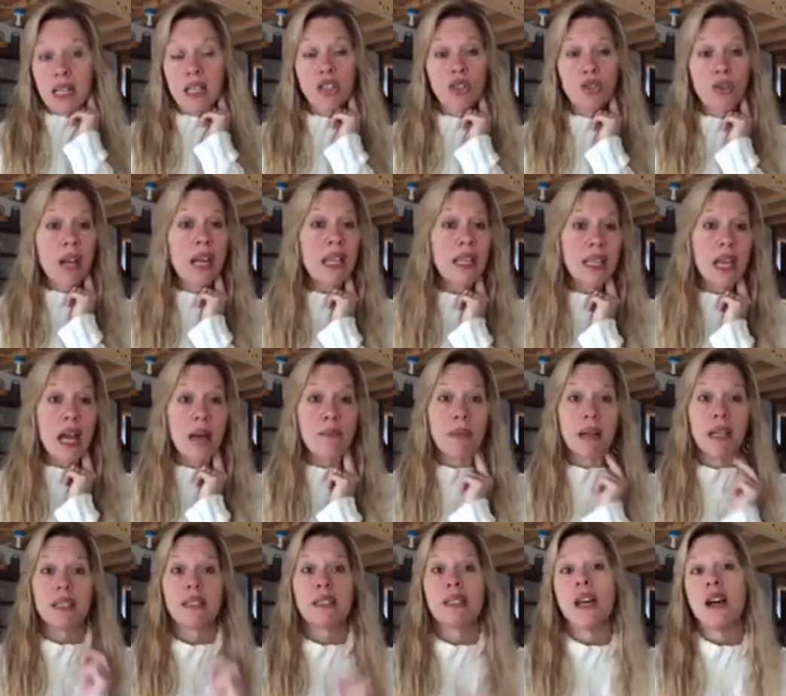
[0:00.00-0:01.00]
I can drain that
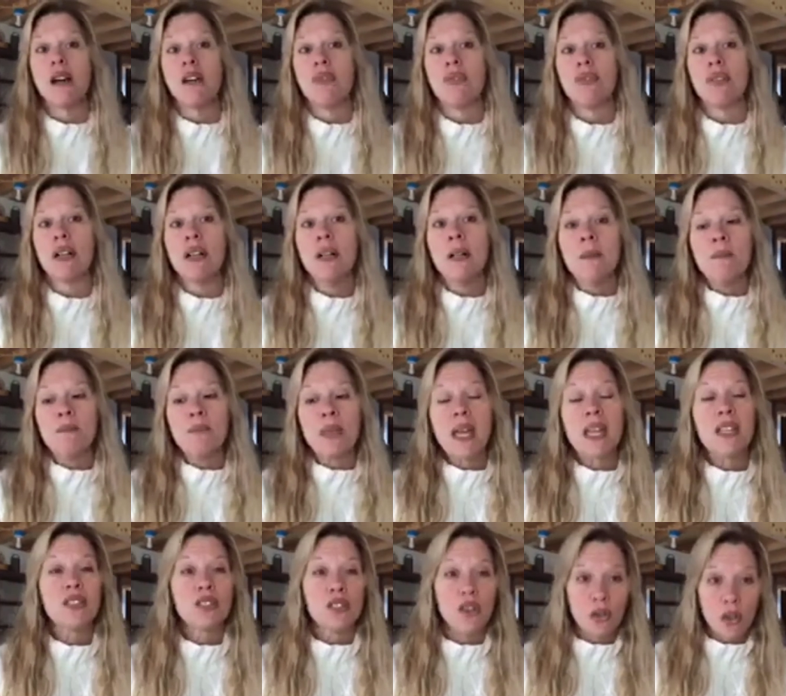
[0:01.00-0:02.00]
myself,
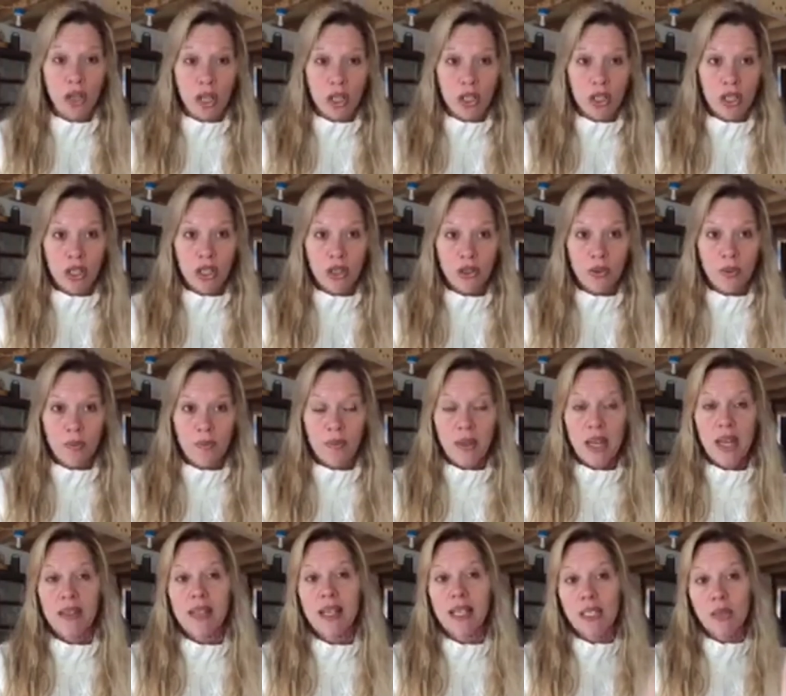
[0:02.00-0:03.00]
and so can you.
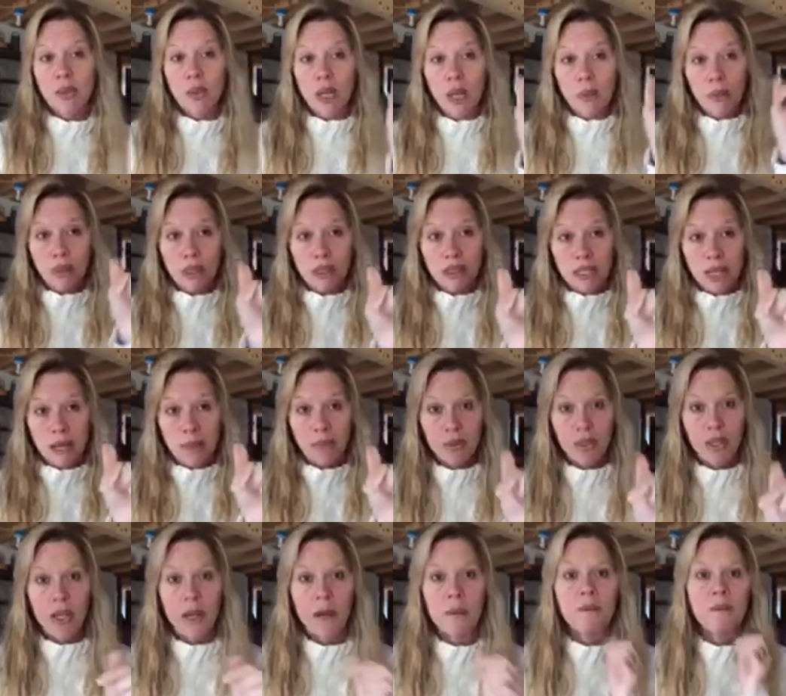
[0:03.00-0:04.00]
And that's what I put down
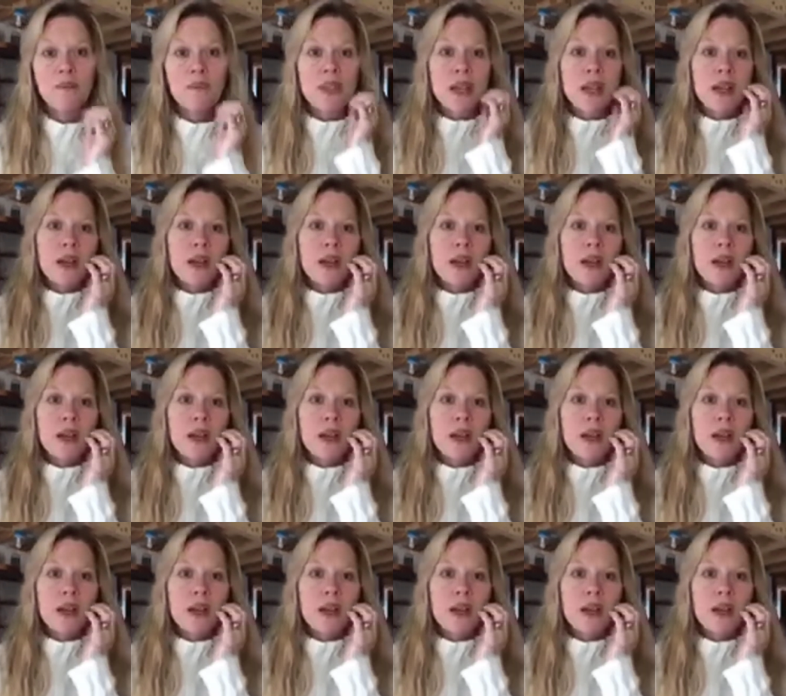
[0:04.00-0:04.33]
below.